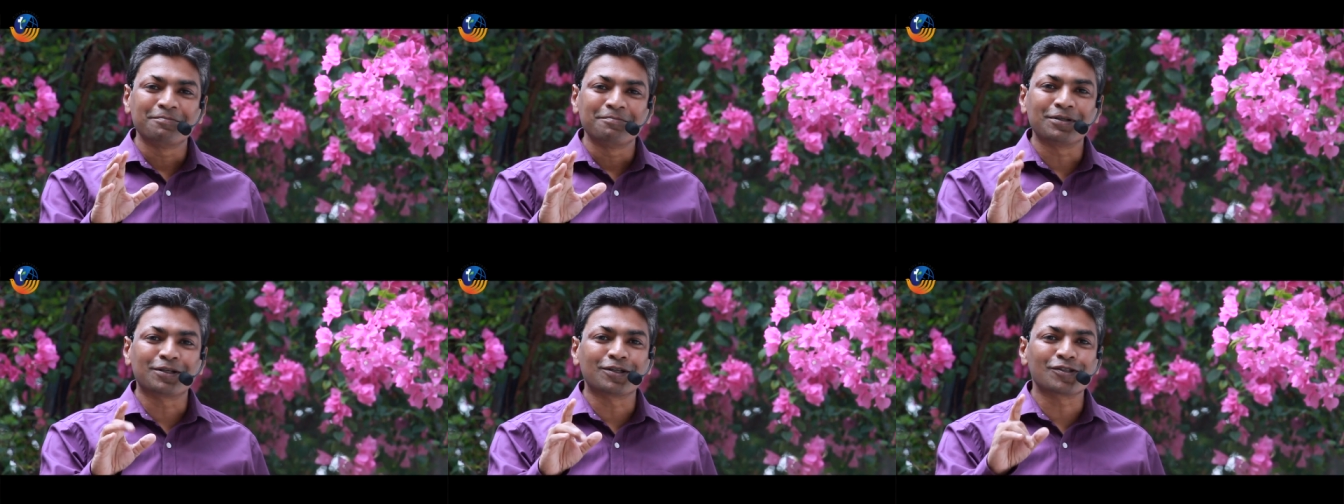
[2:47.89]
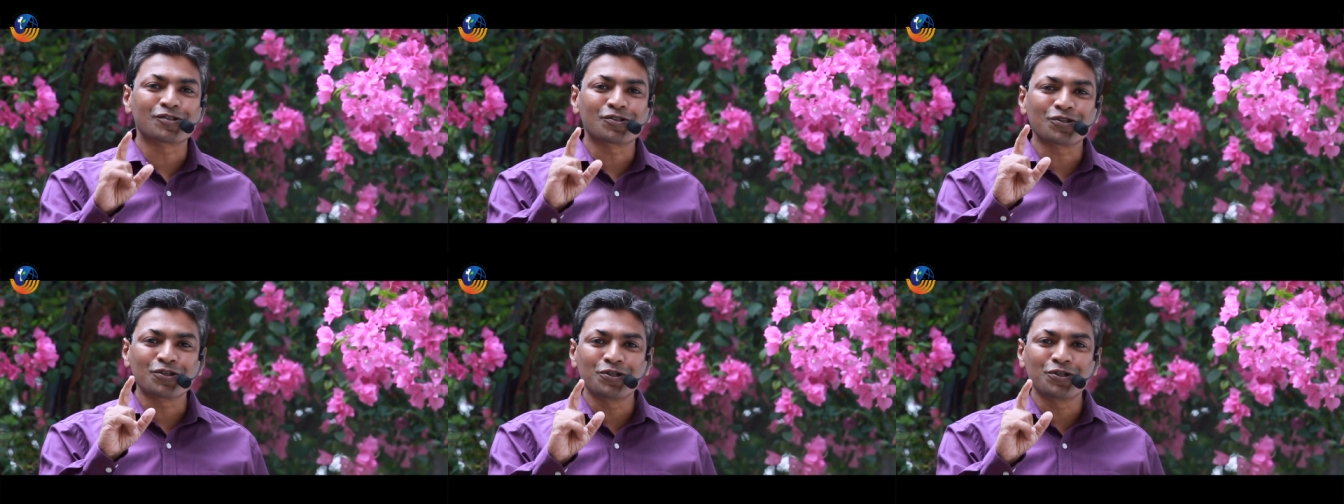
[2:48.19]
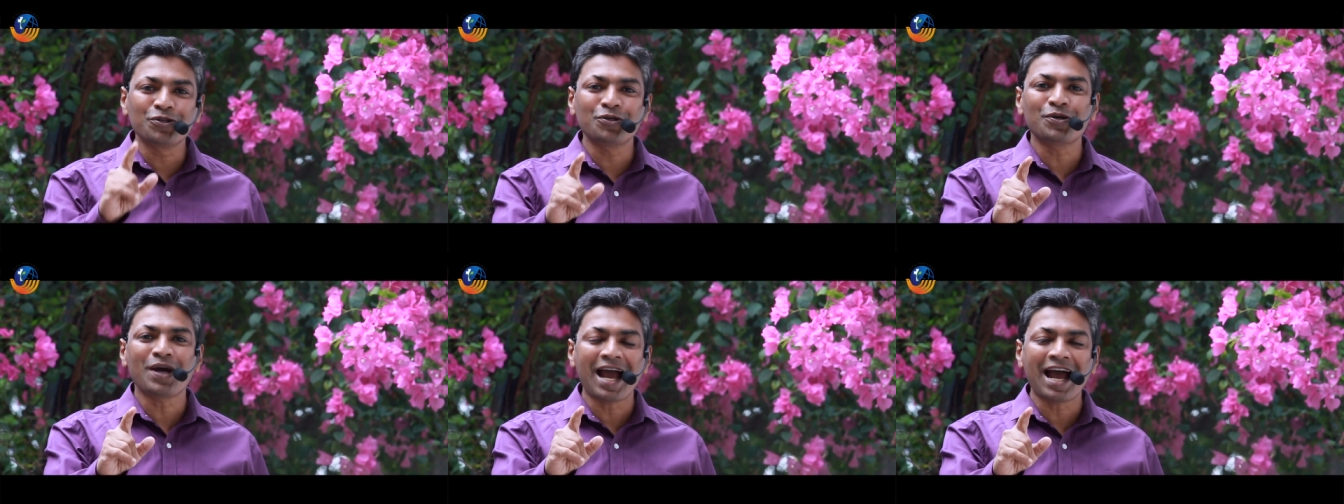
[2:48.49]
because
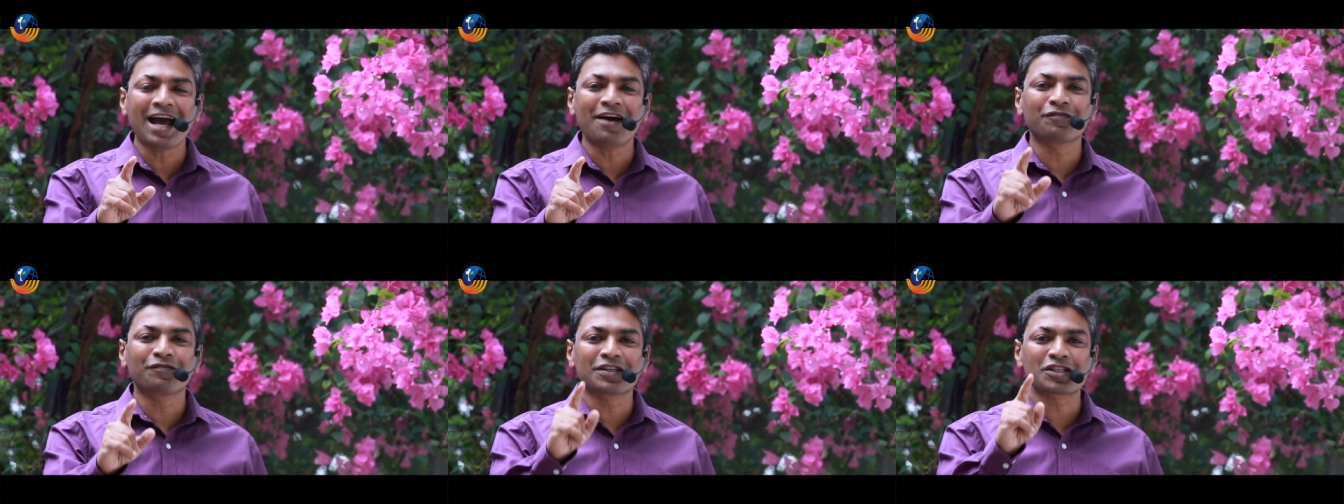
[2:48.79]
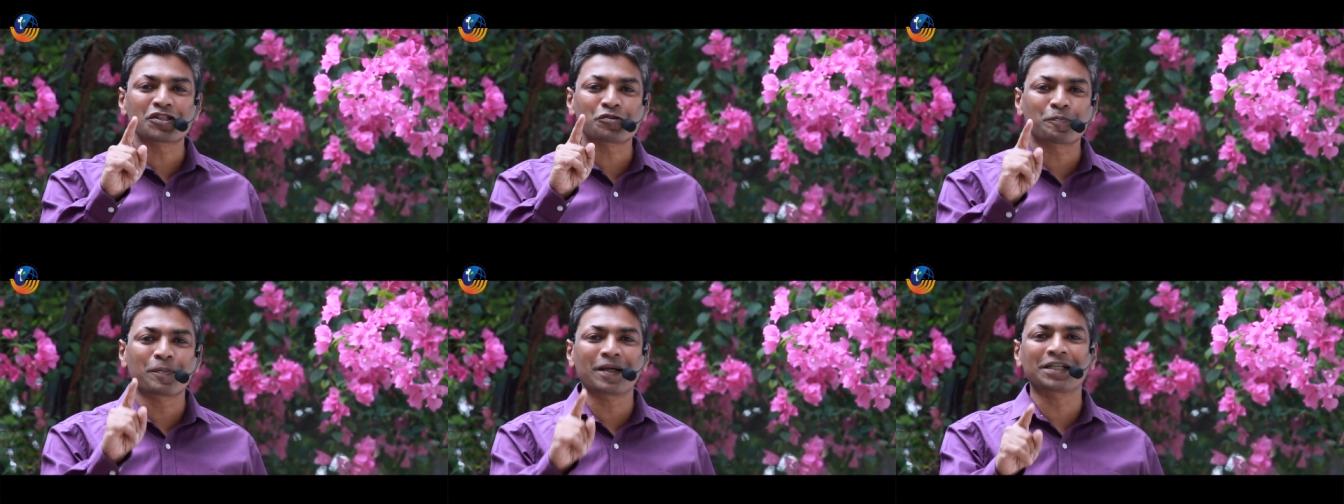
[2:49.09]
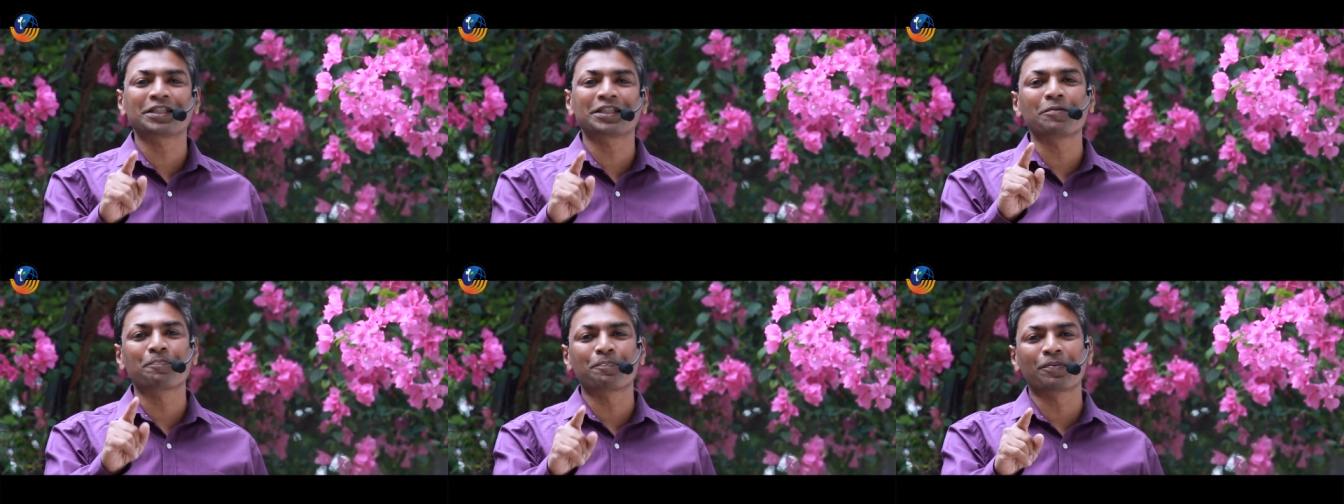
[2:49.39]
you have the
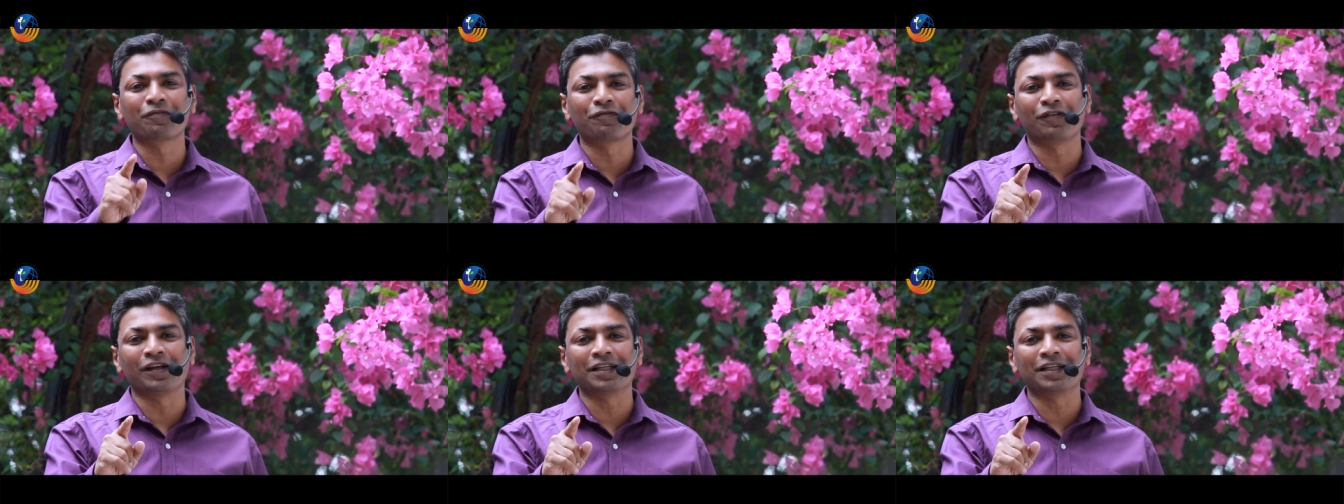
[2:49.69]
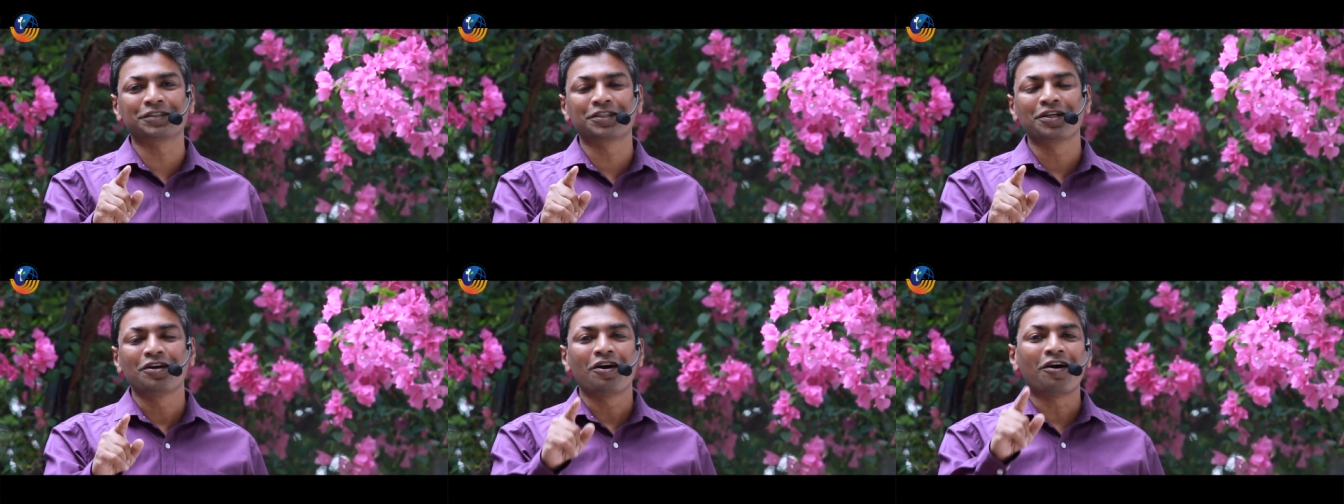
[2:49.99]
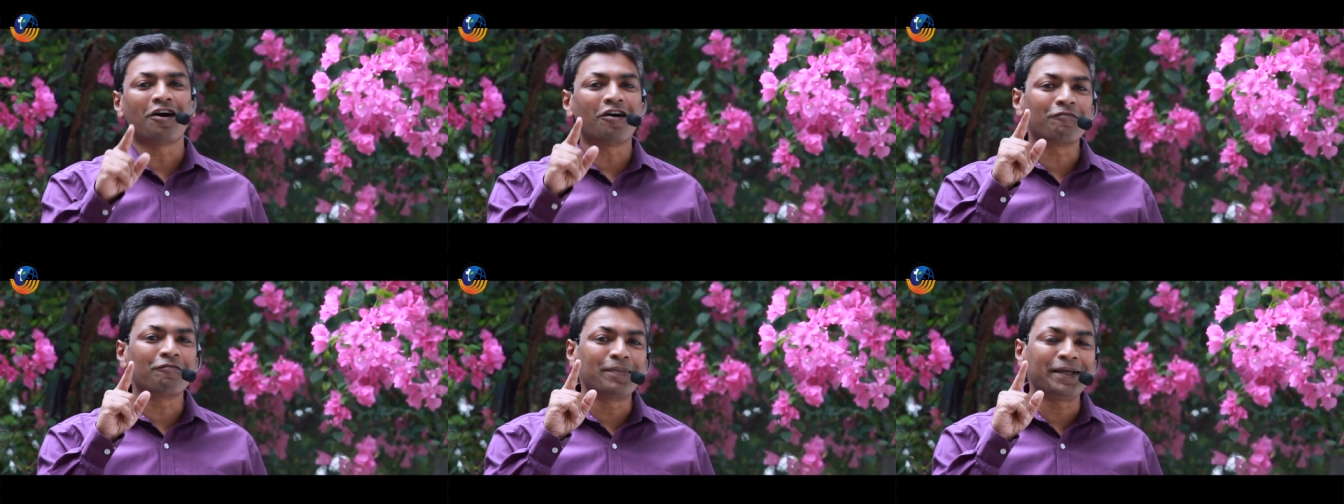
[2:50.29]
special privilege
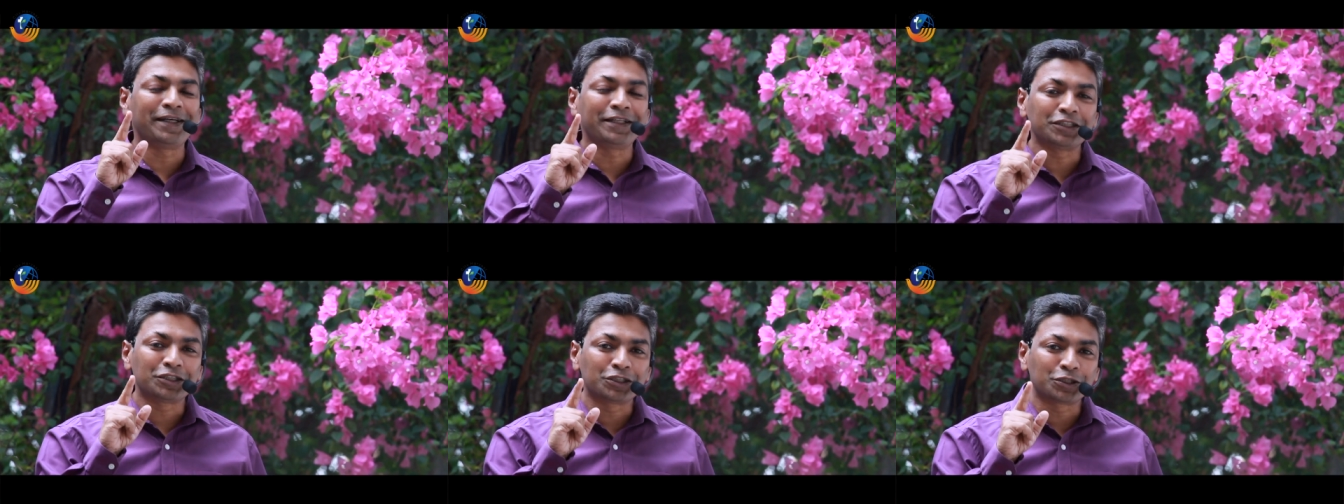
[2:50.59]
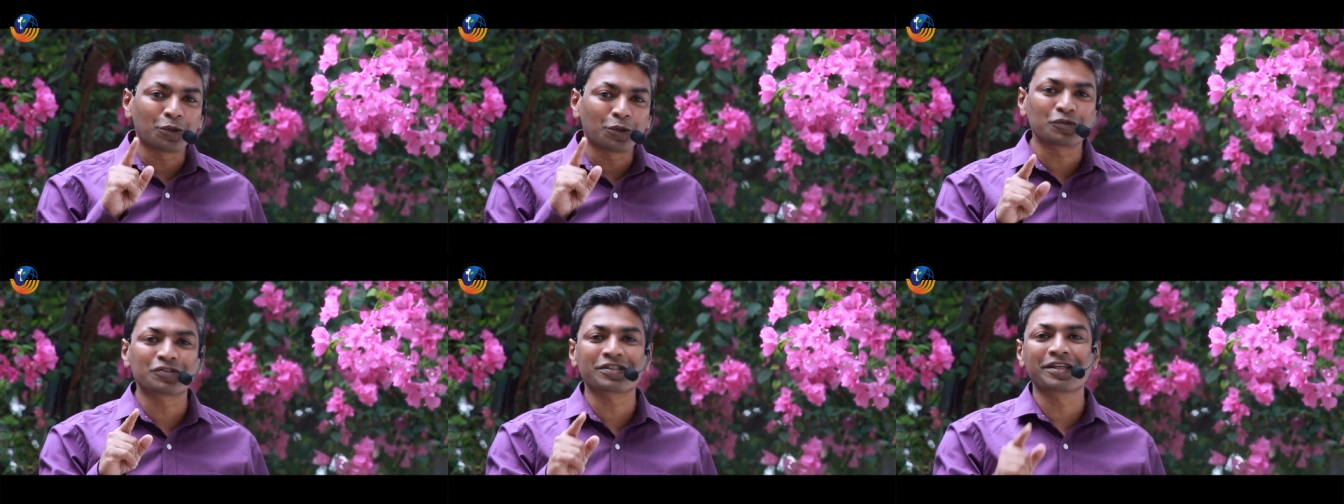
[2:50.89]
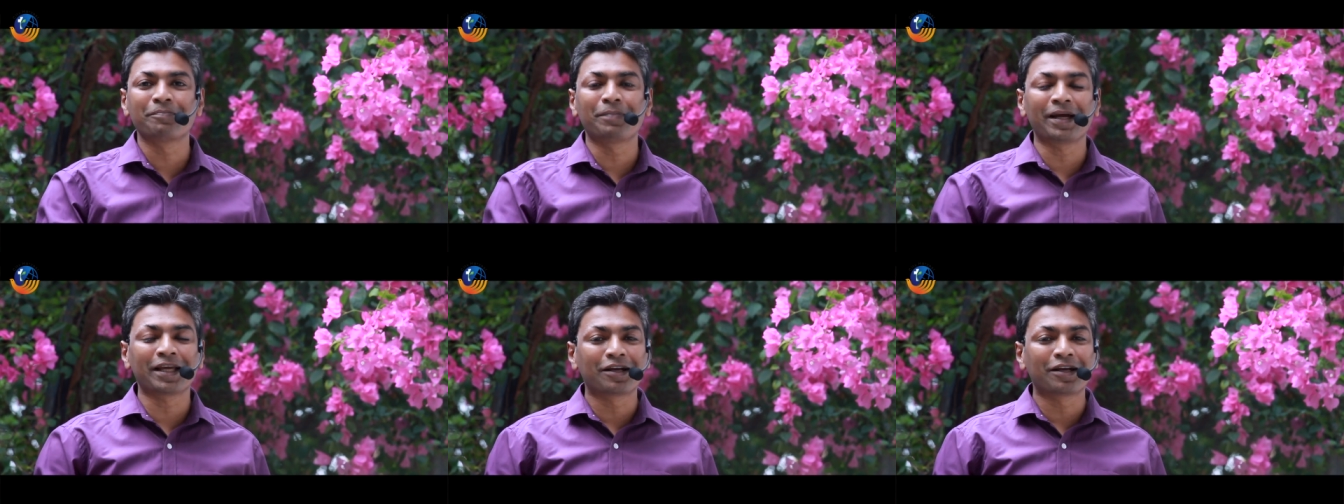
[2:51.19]
of being
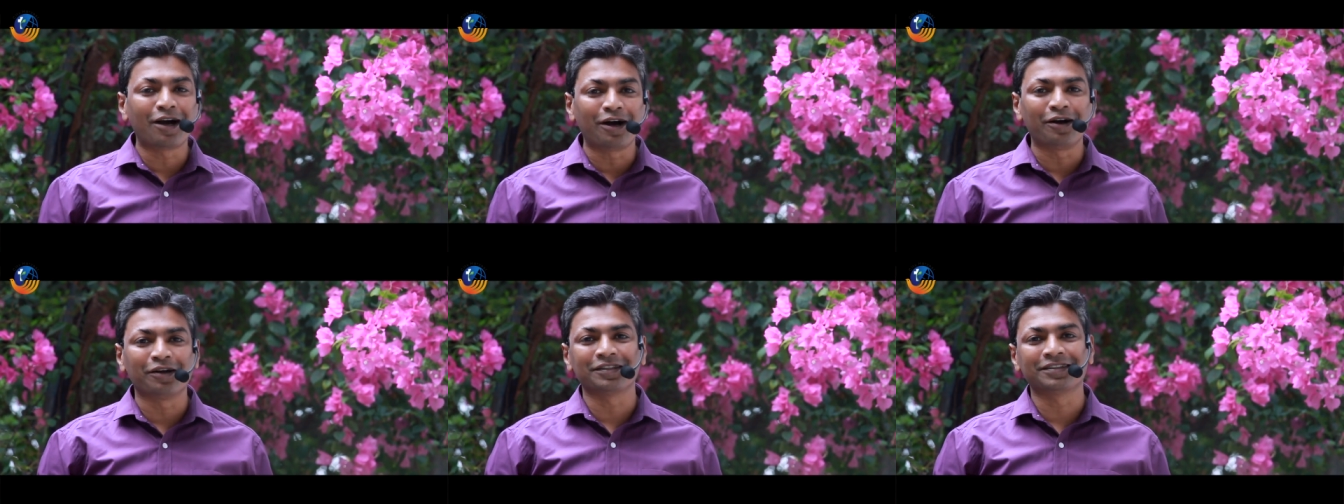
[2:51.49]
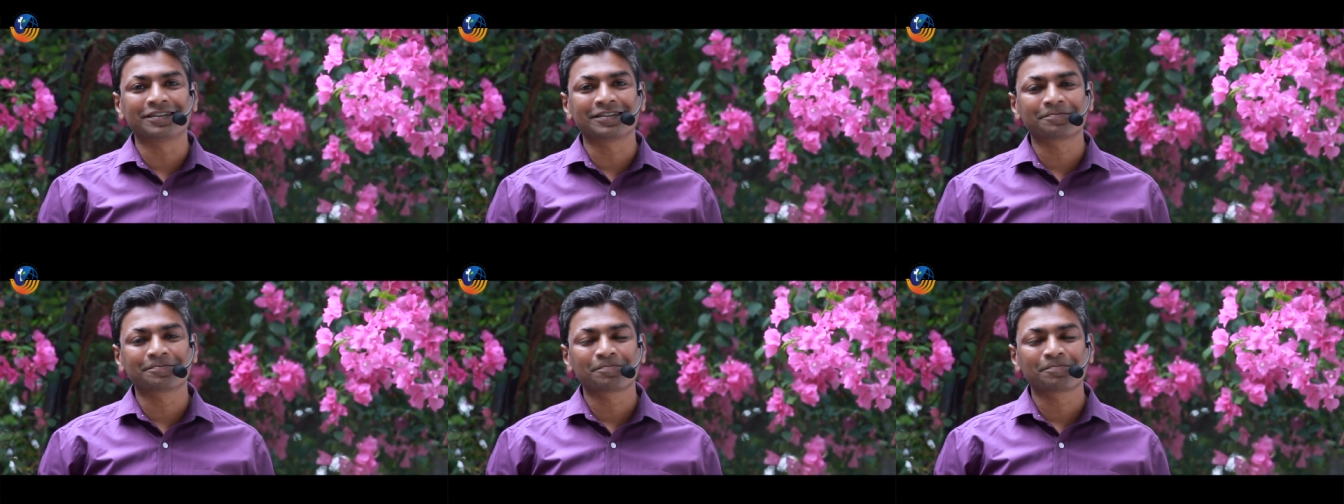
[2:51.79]
chosen by God.